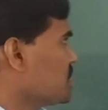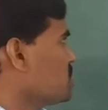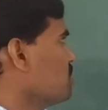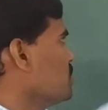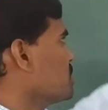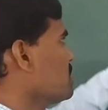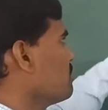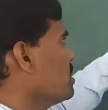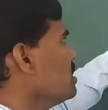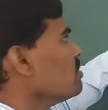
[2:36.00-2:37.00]
distribution
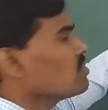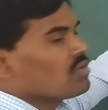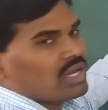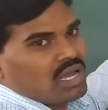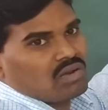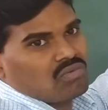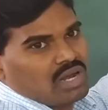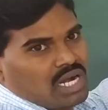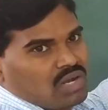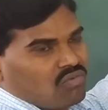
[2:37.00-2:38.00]
of the overall
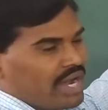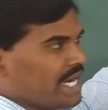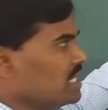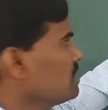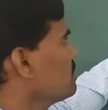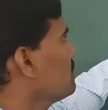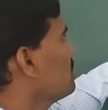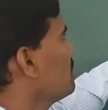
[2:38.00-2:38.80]
worldwide.